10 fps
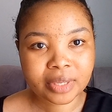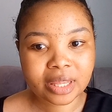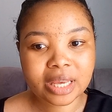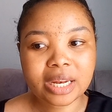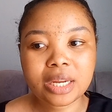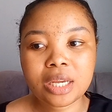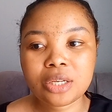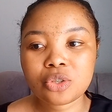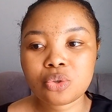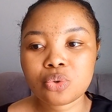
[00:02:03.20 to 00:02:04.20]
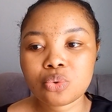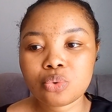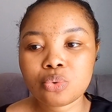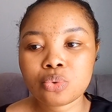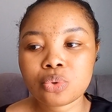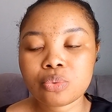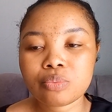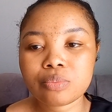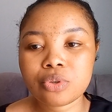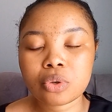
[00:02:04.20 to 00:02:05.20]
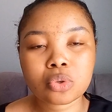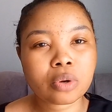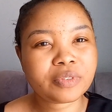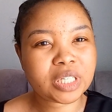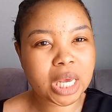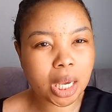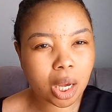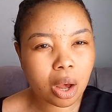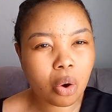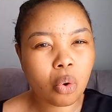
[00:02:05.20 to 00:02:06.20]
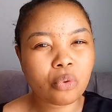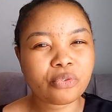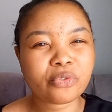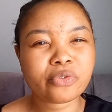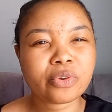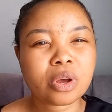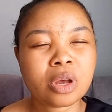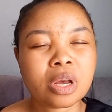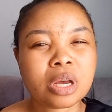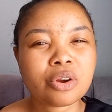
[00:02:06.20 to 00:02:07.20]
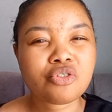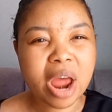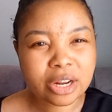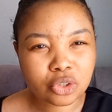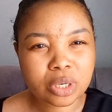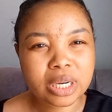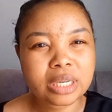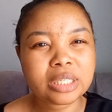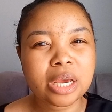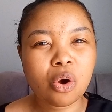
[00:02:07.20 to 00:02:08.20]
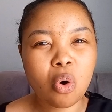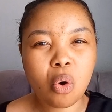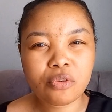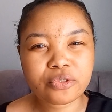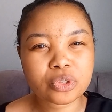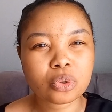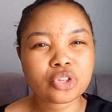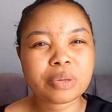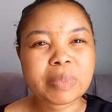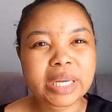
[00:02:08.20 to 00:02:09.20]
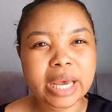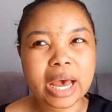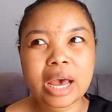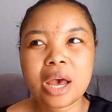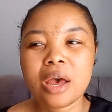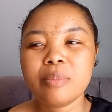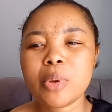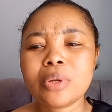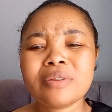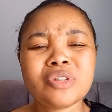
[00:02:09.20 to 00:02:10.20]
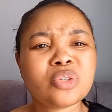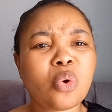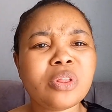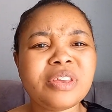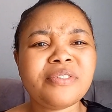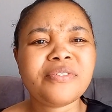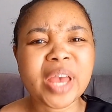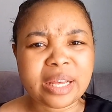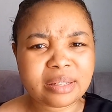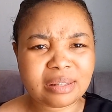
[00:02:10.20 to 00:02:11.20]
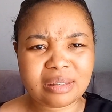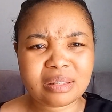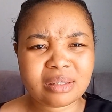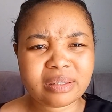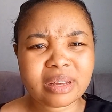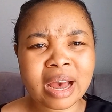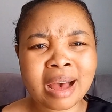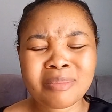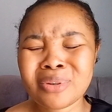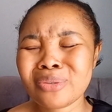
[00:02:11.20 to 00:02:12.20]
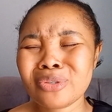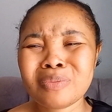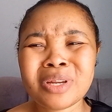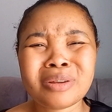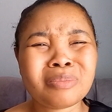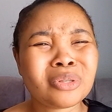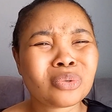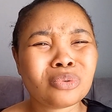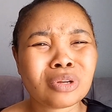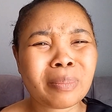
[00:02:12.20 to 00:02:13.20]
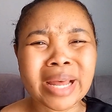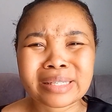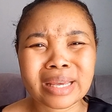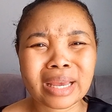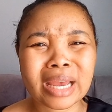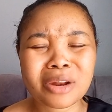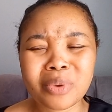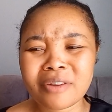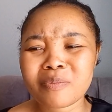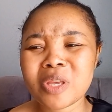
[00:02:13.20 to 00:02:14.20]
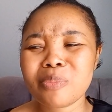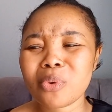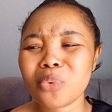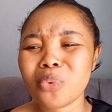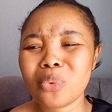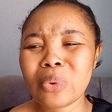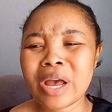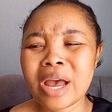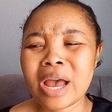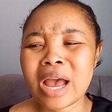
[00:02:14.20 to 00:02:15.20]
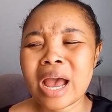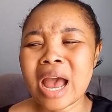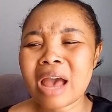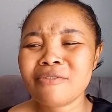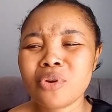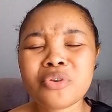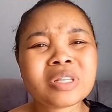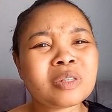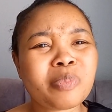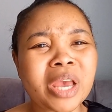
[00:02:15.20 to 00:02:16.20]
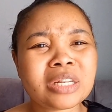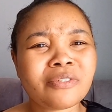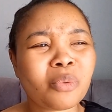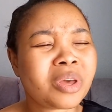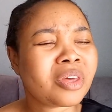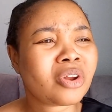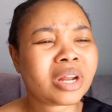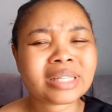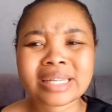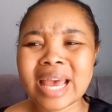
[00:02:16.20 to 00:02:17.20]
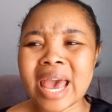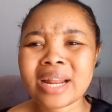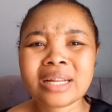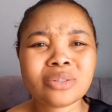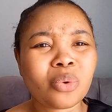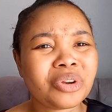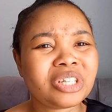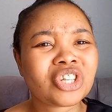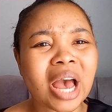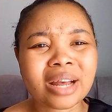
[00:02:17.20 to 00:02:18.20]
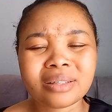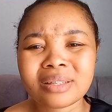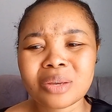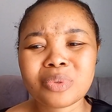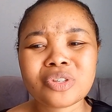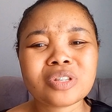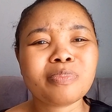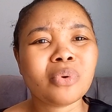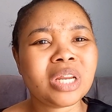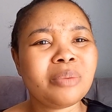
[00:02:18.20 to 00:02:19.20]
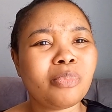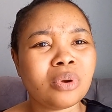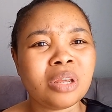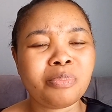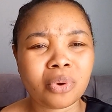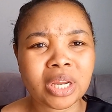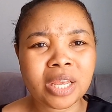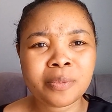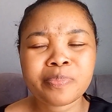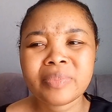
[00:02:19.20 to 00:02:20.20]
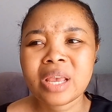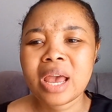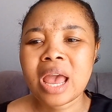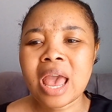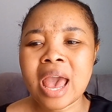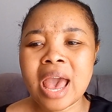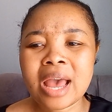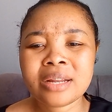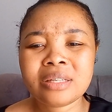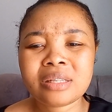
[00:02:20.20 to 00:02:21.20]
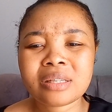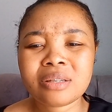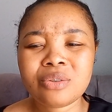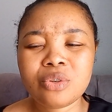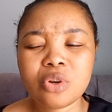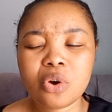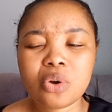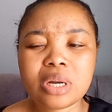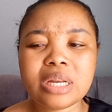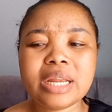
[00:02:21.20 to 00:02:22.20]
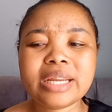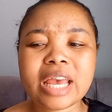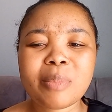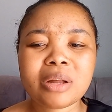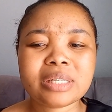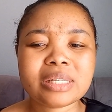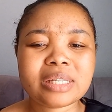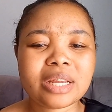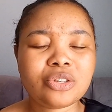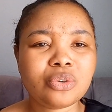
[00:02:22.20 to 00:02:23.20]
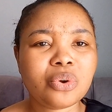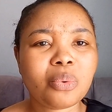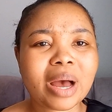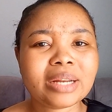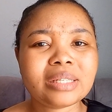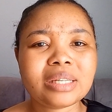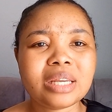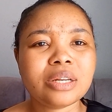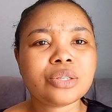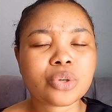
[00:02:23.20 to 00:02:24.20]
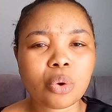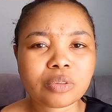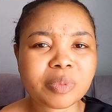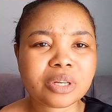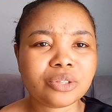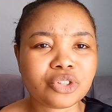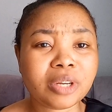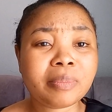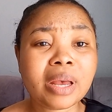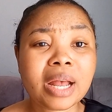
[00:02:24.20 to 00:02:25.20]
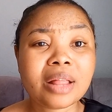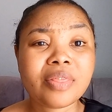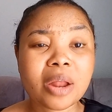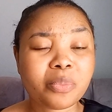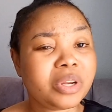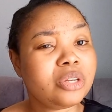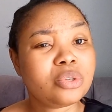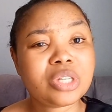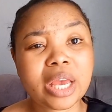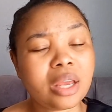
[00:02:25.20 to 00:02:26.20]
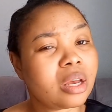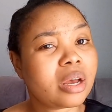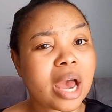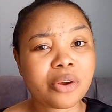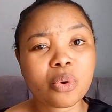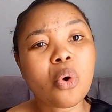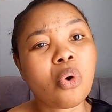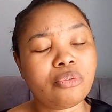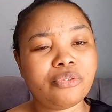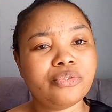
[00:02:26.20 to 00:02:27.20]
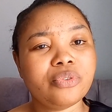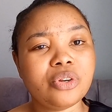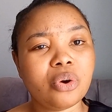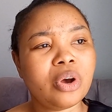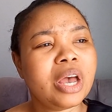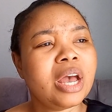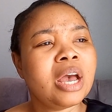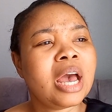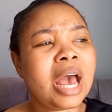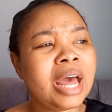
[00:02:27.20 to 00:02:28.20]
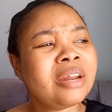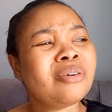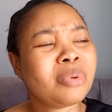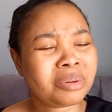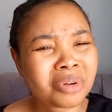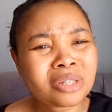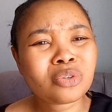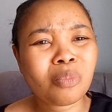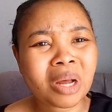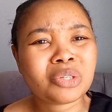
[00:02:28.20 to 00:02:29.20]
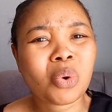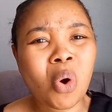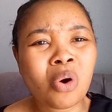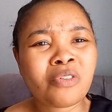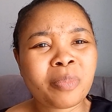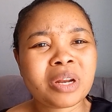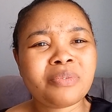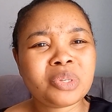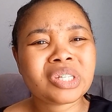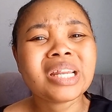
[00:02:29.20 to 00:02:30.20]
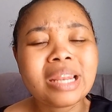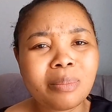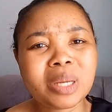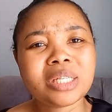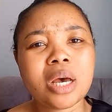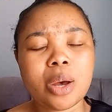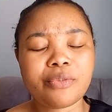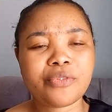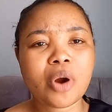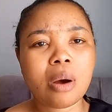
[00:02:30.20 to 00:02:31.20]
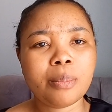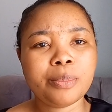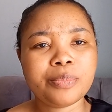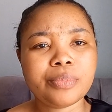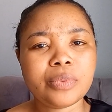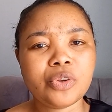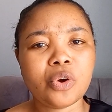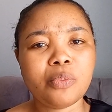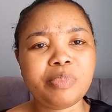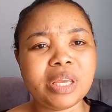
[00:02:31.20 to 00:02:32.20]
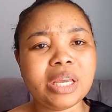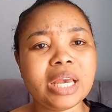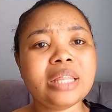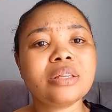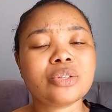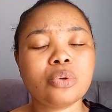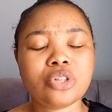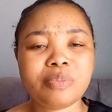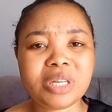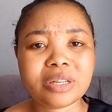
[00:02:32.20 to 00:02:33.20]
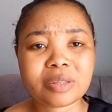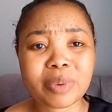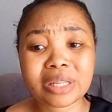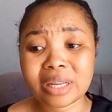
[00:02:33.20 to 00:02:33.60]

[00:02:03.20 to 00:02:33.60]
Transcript: They need to, you know, sort of take her off social media because of just all the effects. You know, social media can be so traumatic, and we have people who have no respect for whether or not it's an adult or a child. They will just bully. And, you know, Lynn came out and said, you know what, Keenan told me in a dream that we need to take Kairo off, you know, and not so much off, but if we just limit her from, you know, being in the social media space.